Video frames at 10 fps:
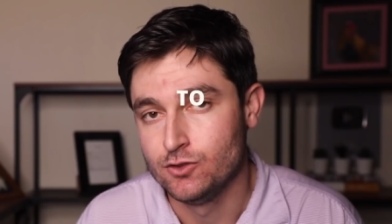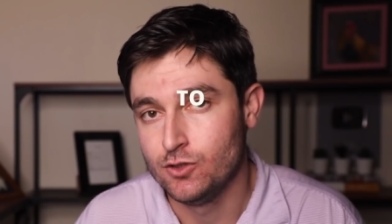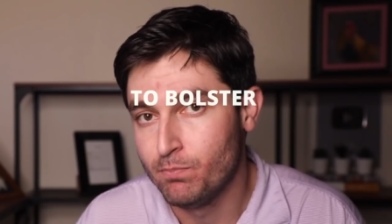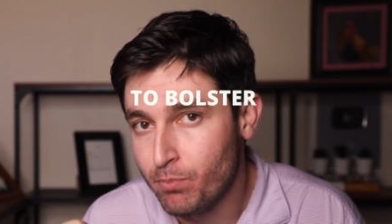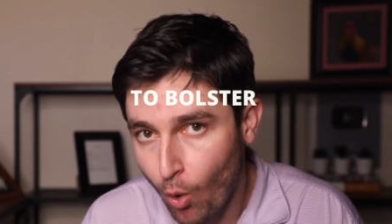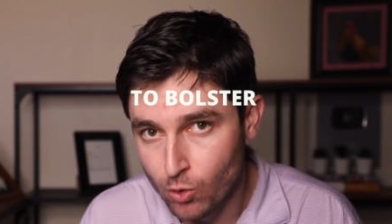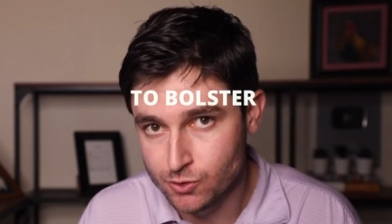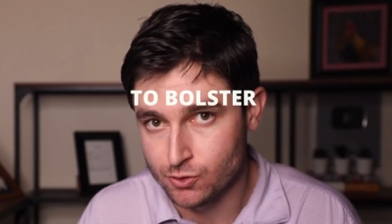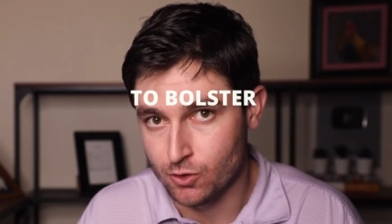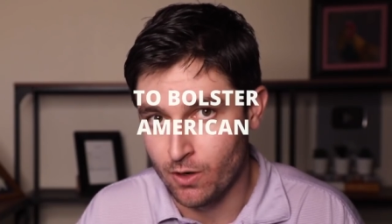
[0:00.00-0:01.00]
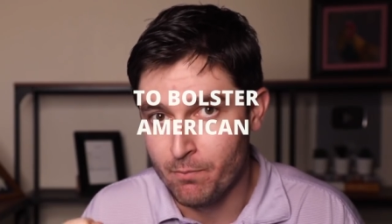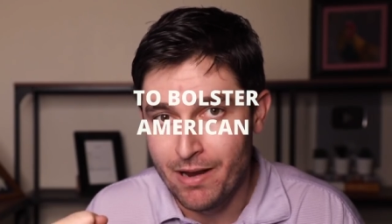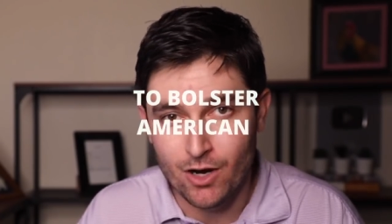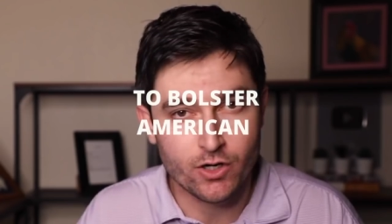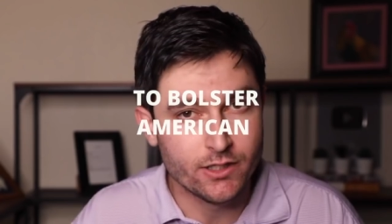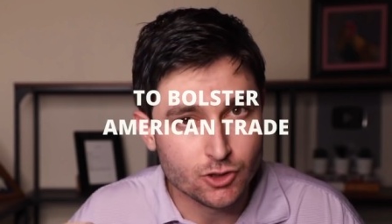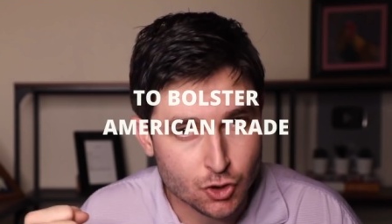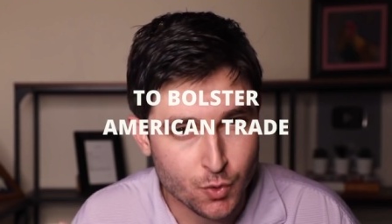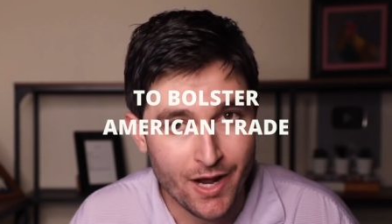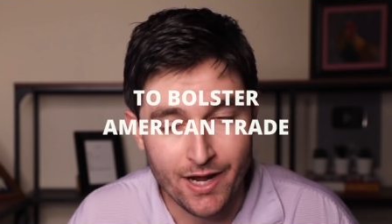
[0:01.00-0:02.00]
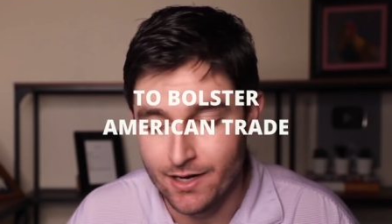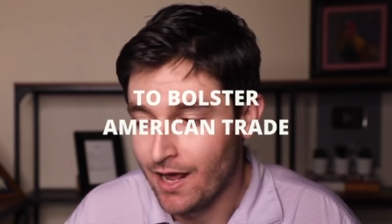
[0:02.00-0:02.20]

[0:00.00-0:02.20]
to bolster American trade,